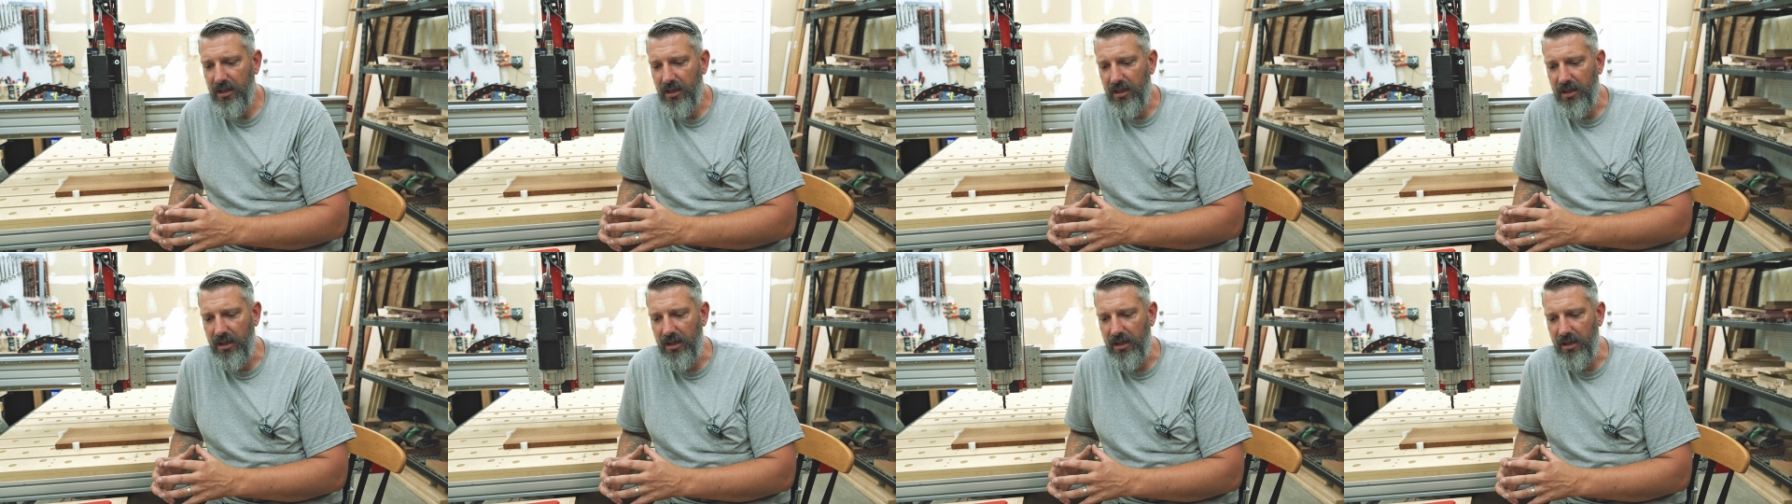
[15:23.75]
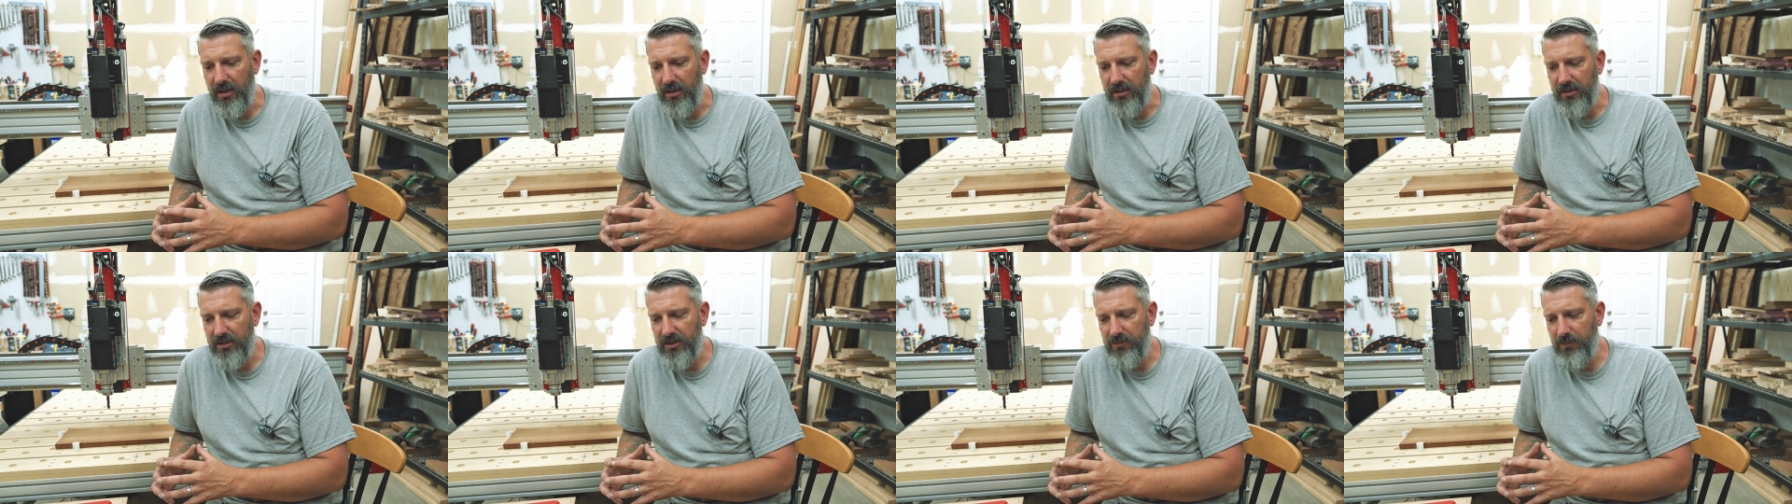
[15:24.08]

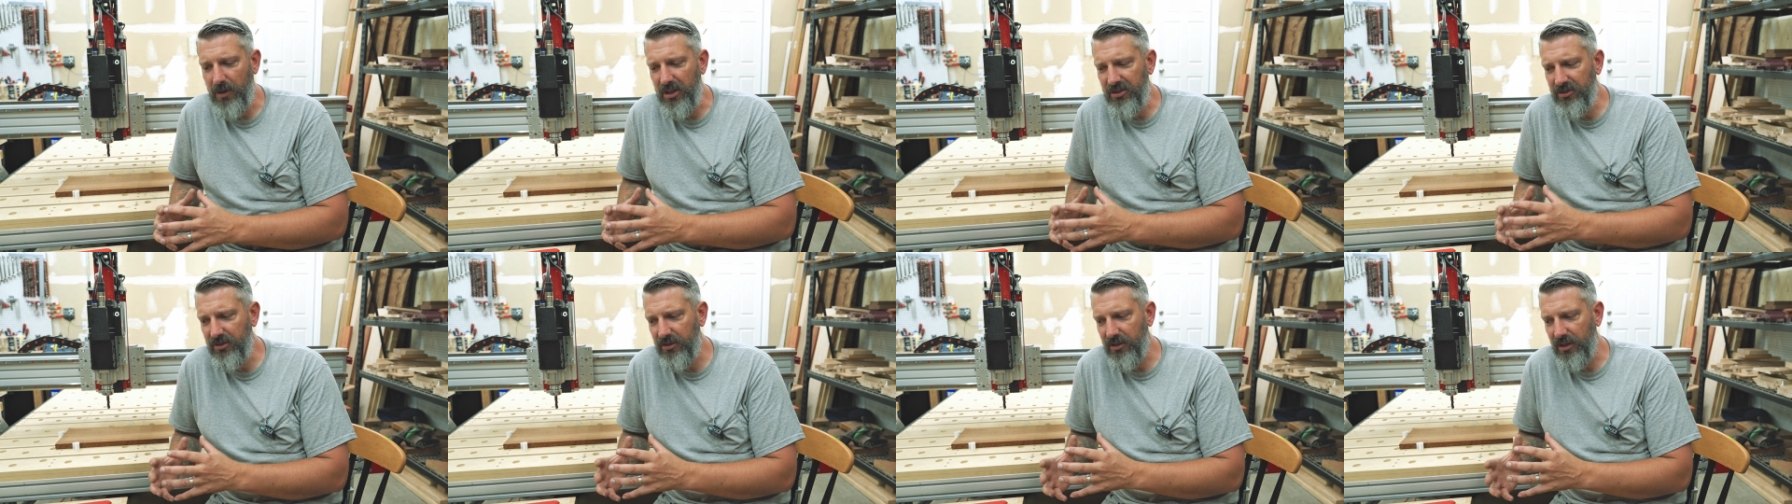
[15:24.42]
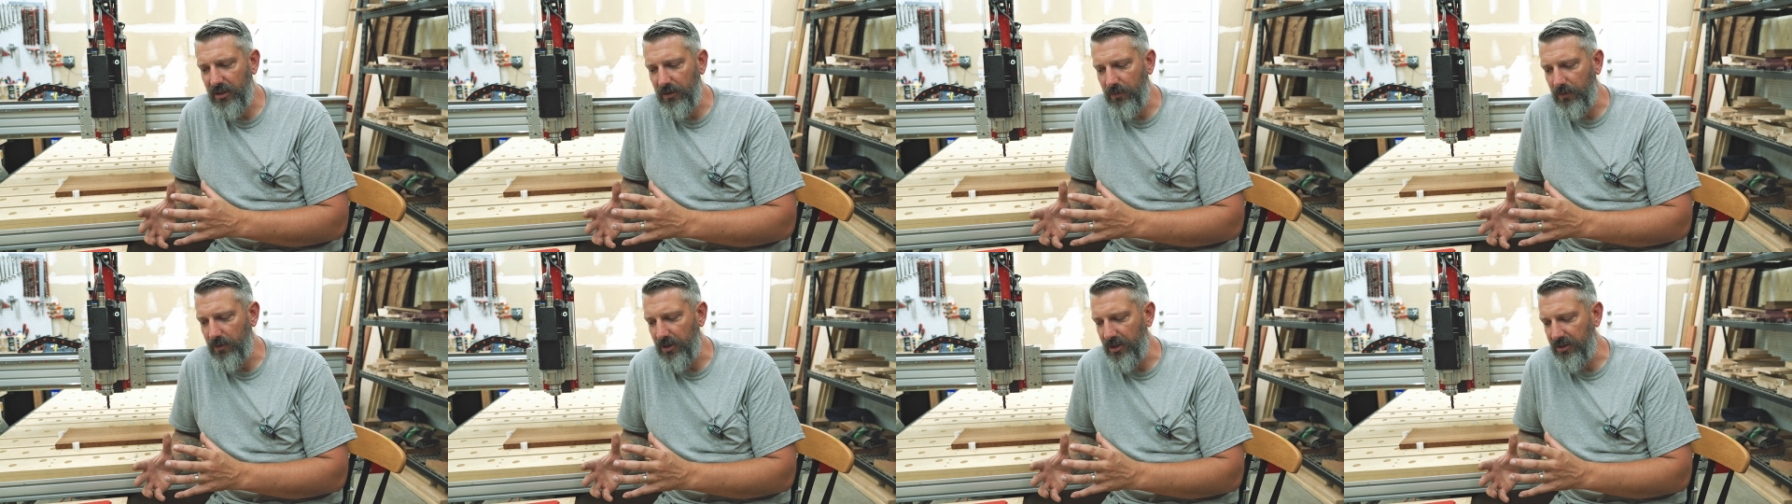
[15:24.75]
uh,
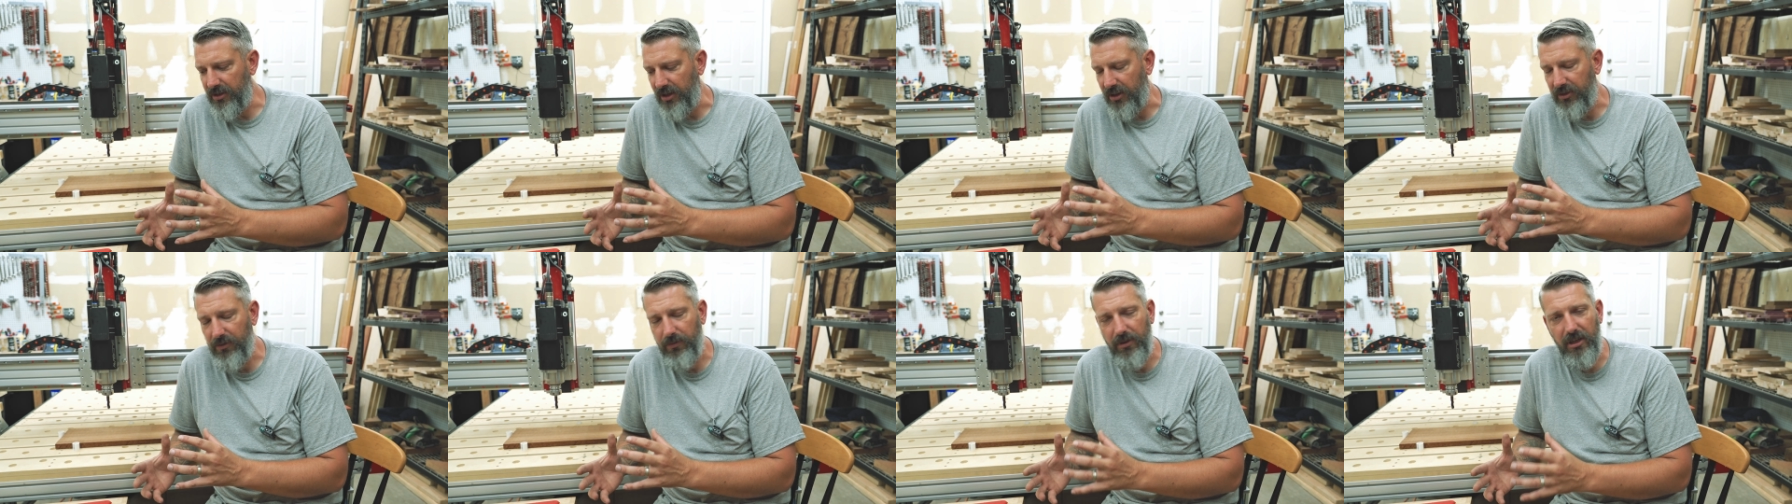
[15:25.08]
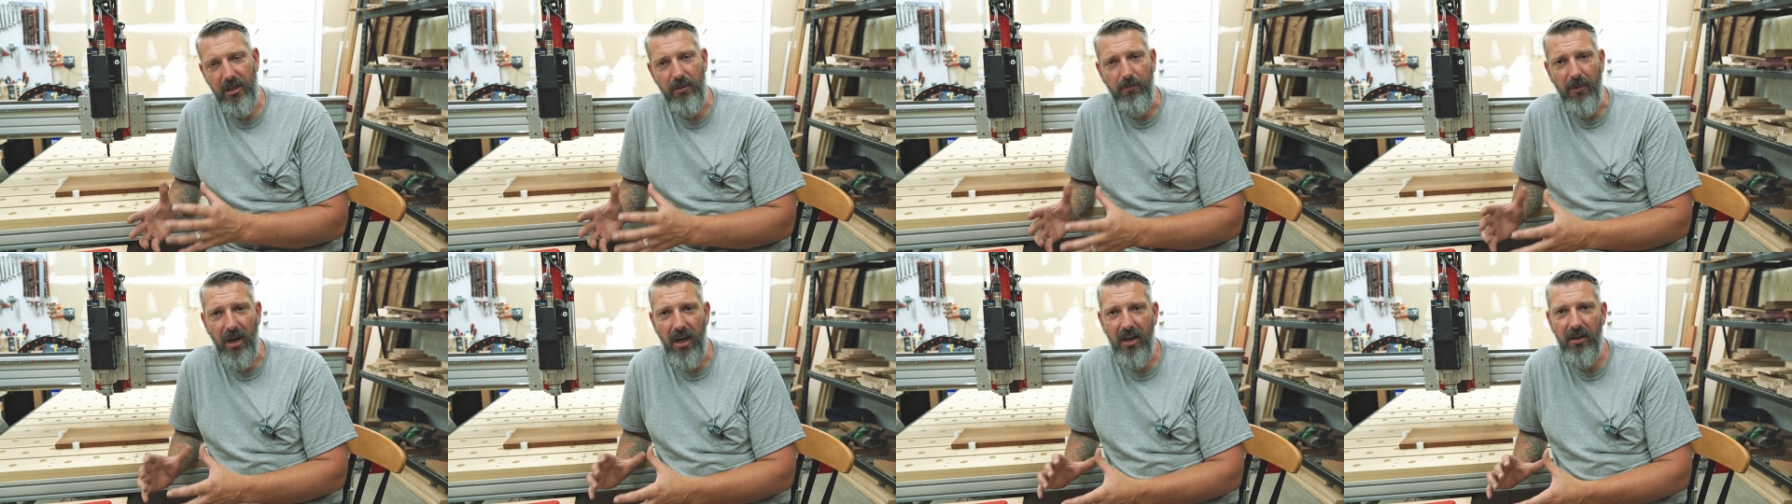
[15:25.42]
especially with the
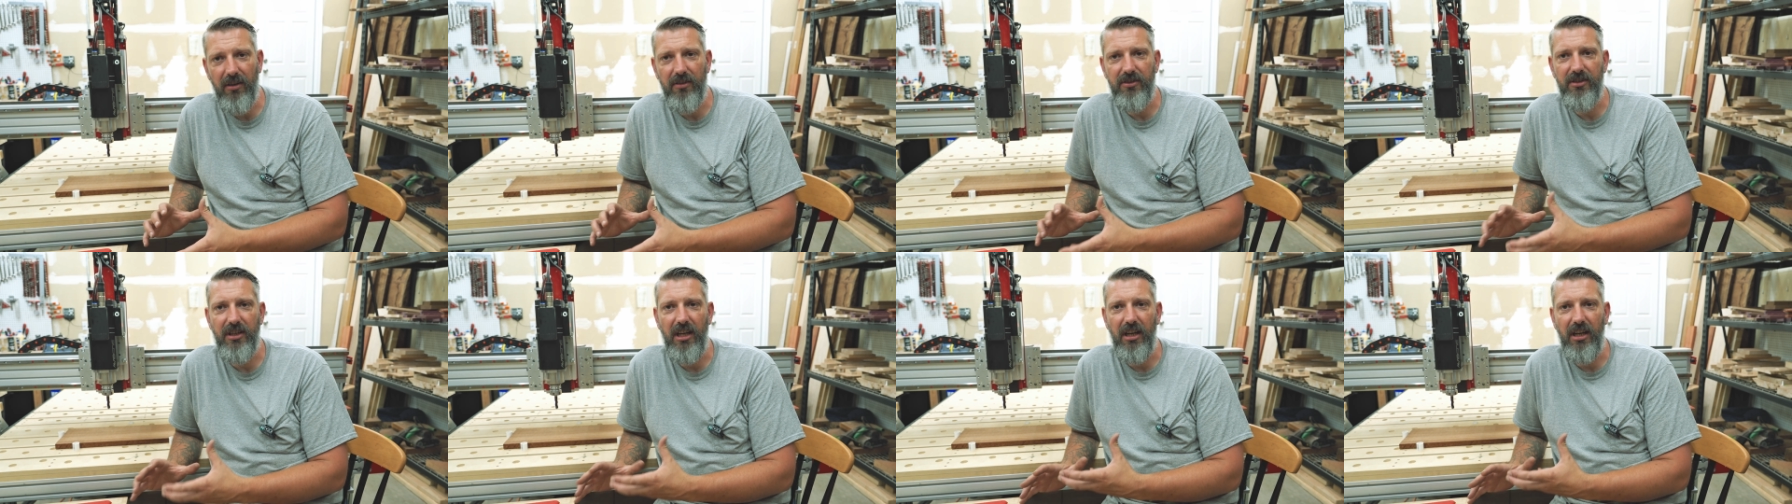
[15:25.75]
3D models